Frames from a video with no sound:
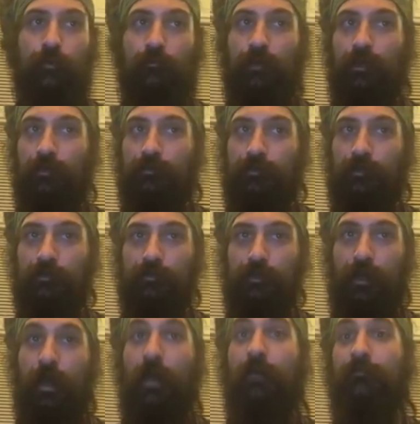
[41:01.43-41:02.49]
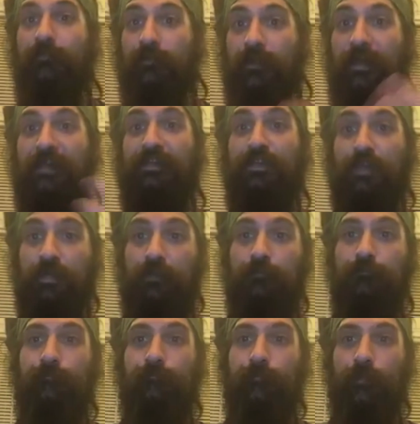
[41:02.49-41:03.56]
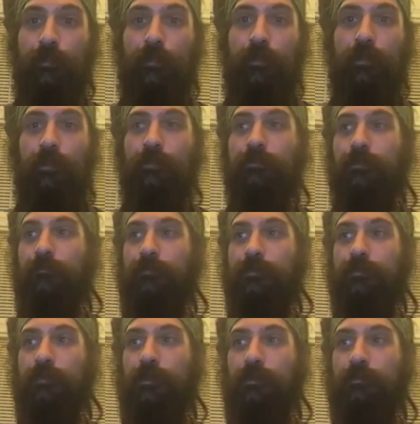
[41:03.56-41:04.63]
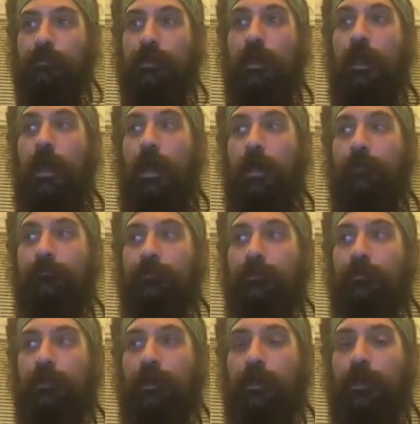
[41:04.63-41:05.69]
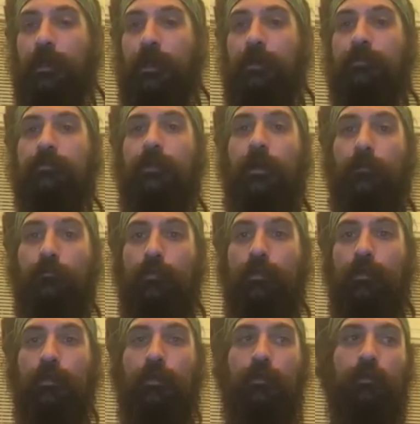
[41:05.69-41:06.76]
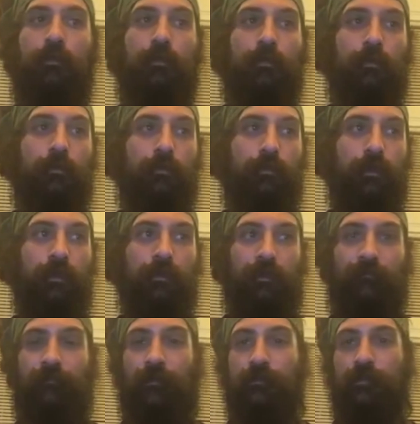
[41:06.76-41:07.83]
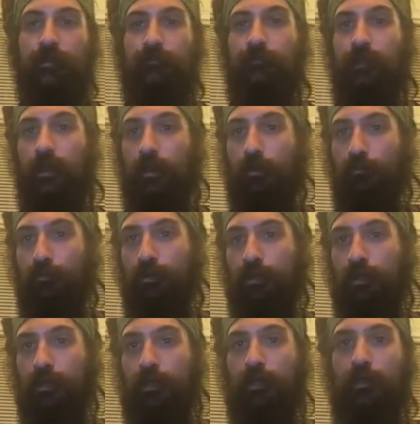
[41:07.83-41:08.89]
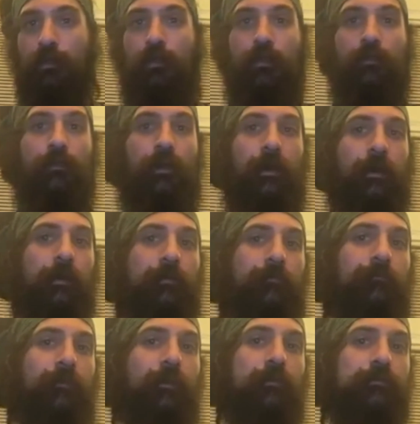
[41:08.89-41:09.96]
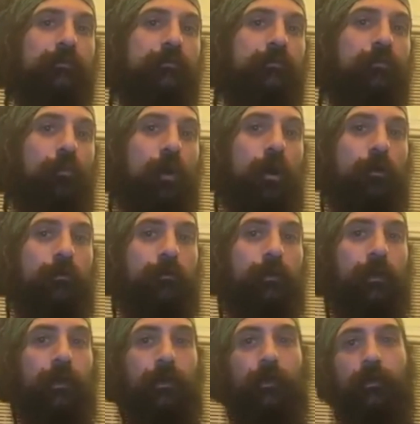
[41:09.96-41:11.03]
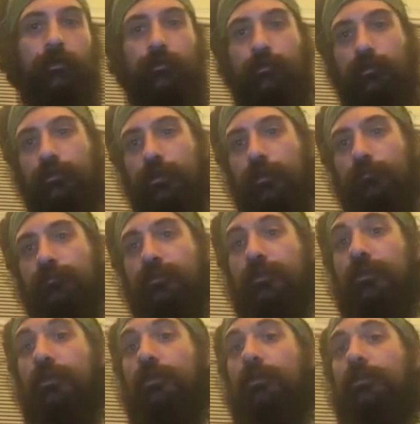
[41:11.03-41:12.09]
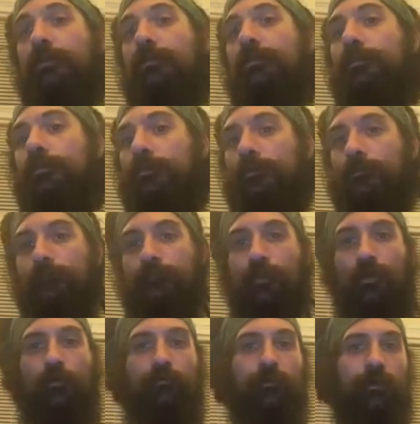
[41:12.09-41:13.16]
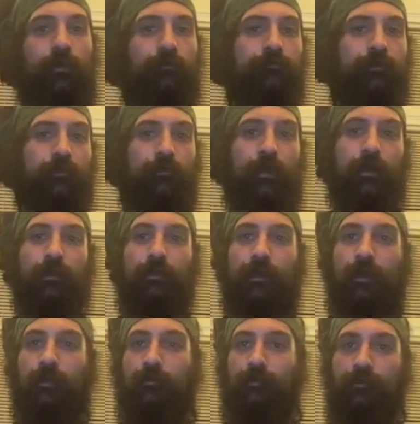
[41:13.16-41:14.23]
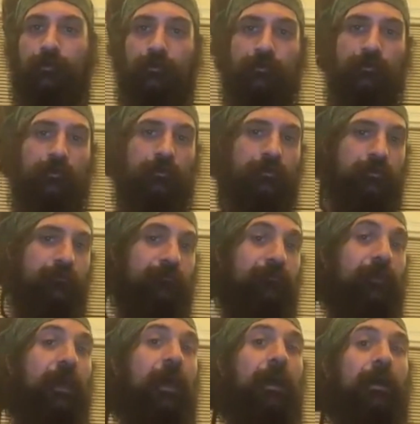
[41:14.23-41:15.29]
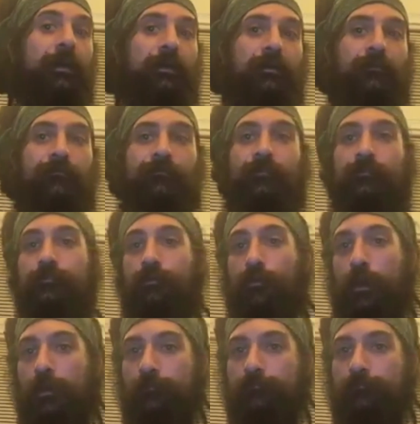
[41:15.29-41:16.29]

kind of says, I feel like shit, except it says, I feel like a tumbling thing that falls out of an airplane that falls into water and jumps and then overcomes a crocodile and then starts to fly and feels great.